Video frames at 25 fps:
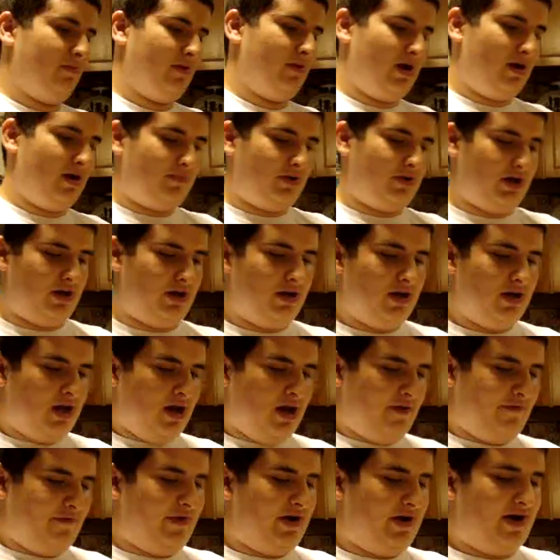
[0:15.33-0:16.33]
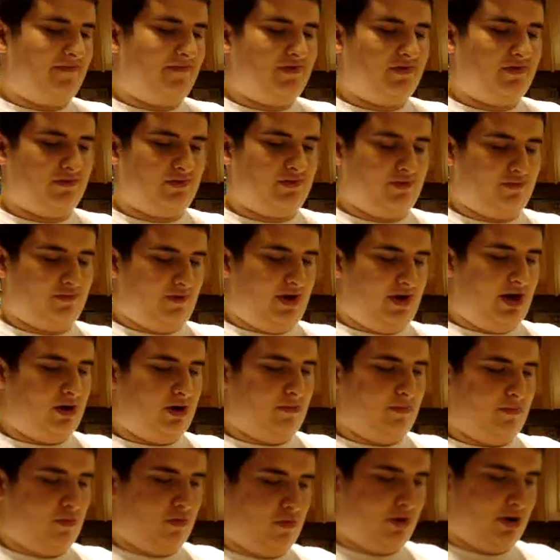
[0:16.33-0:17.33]
But if you have the
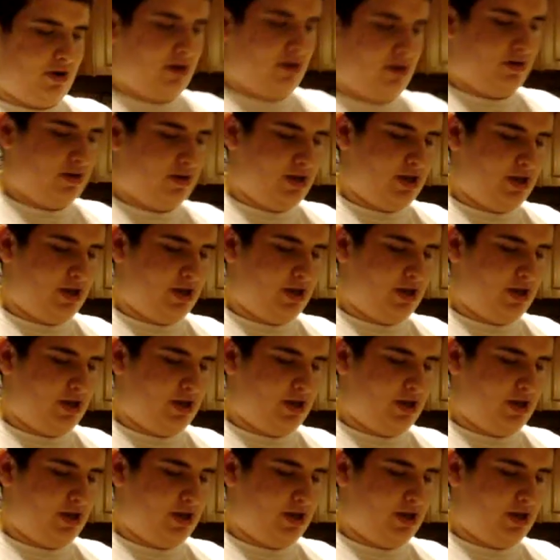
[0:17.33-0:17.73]
Raider board,